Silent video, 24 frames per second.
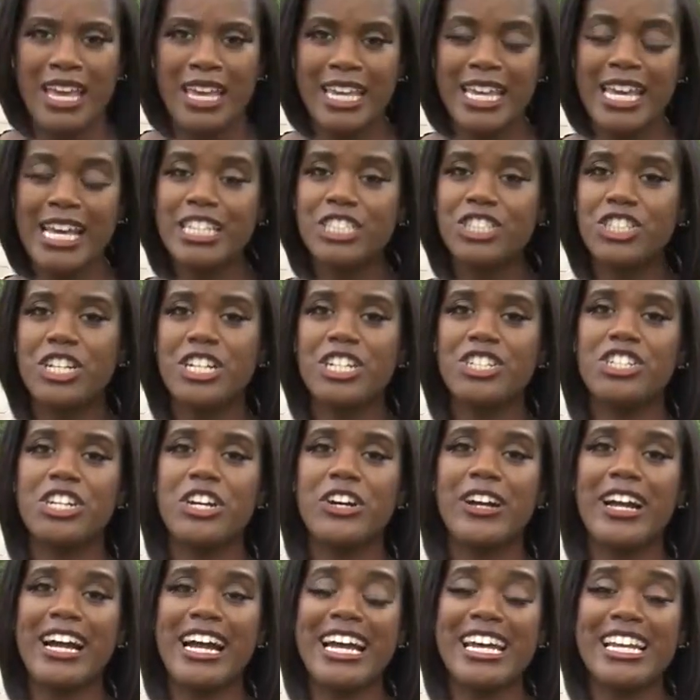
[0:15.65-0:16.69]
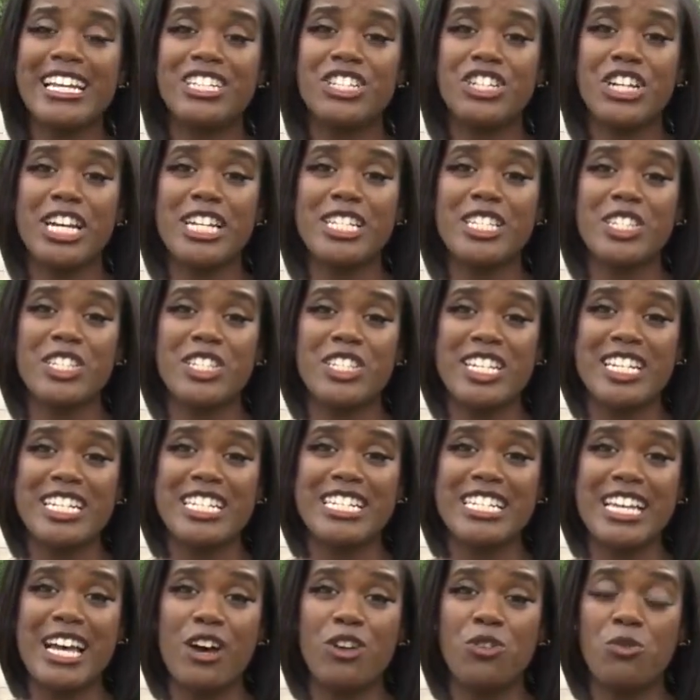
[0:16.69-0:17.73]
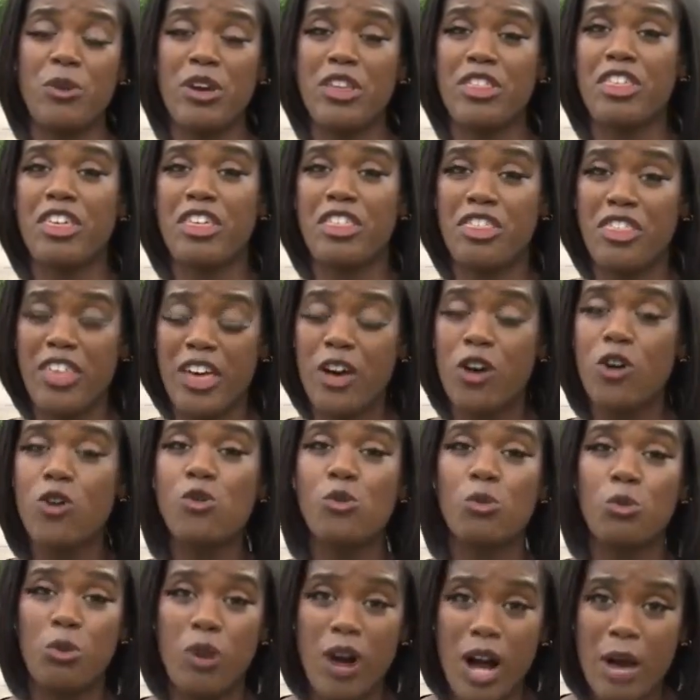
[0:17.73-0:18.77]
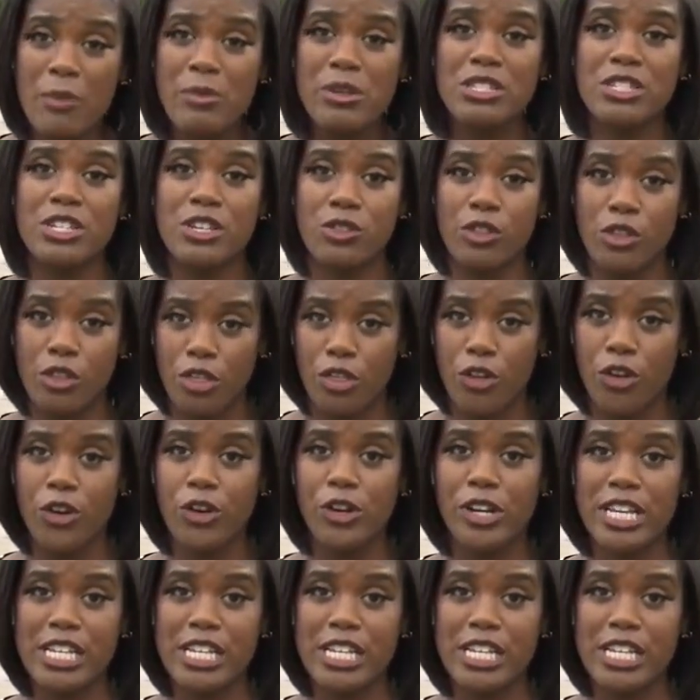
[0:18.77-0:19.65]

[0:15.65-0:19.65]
Yeah, Jen and Jared, I had a chance to sit down with Phil Robinson III.